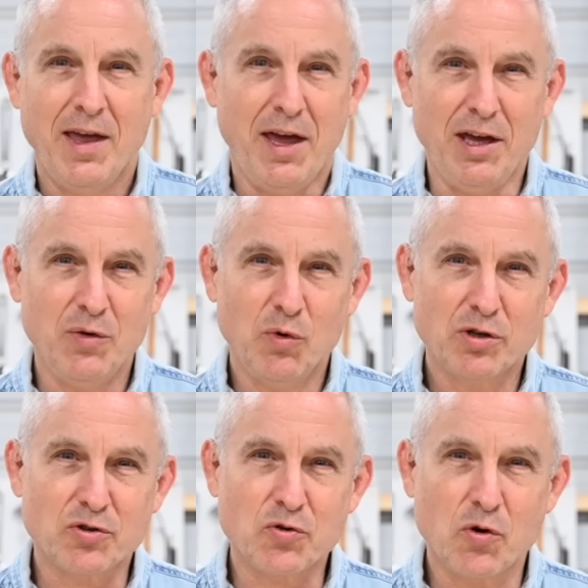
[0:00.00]
Hey,
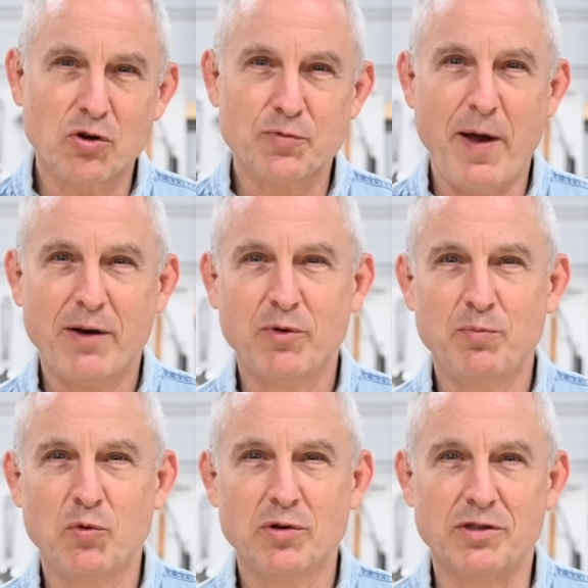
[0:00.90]
Walter Sorrells back with
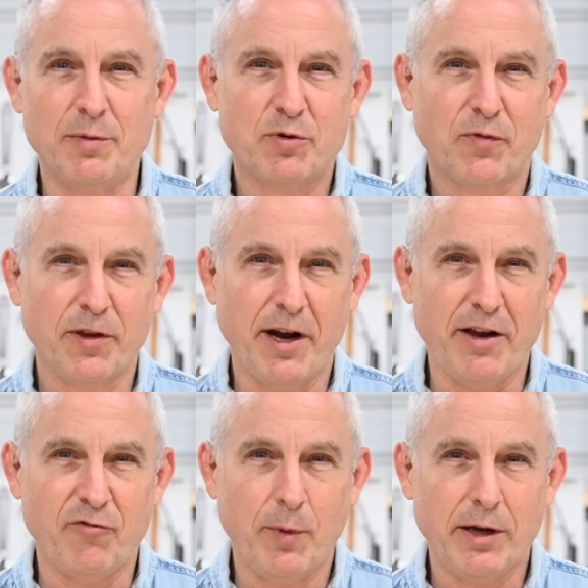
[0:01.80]
more tips for the
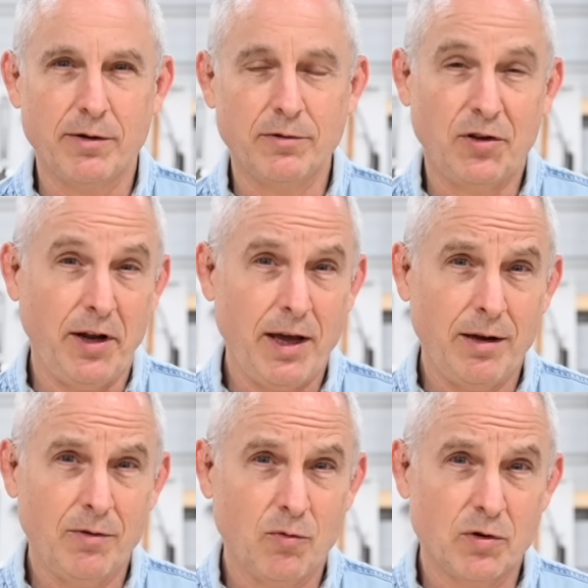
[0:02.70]
knife maker.
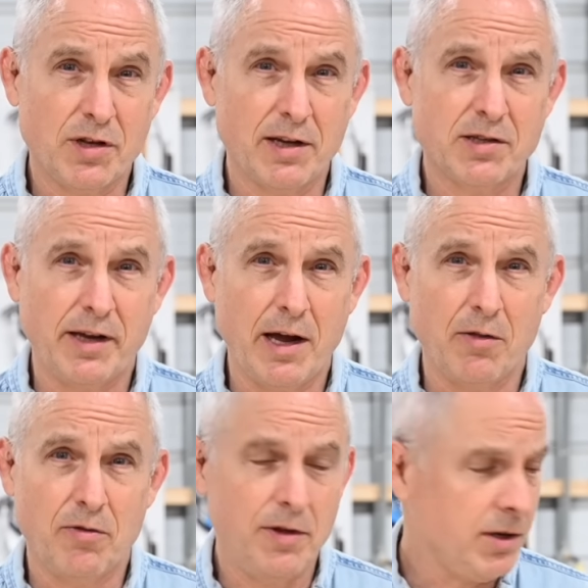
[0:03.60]
Today, we're testing out
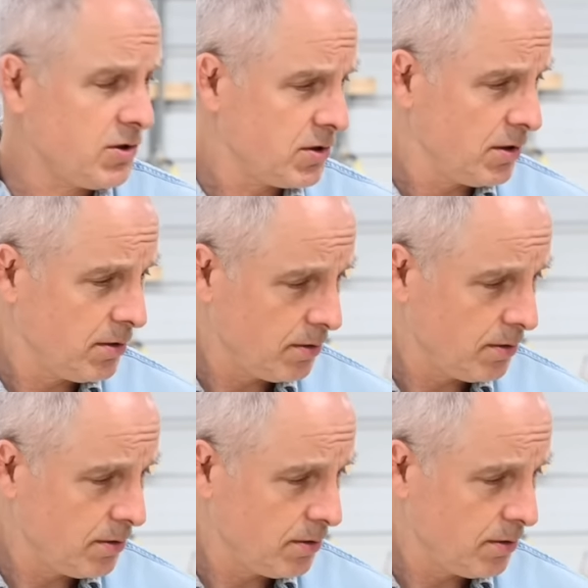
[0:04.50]
this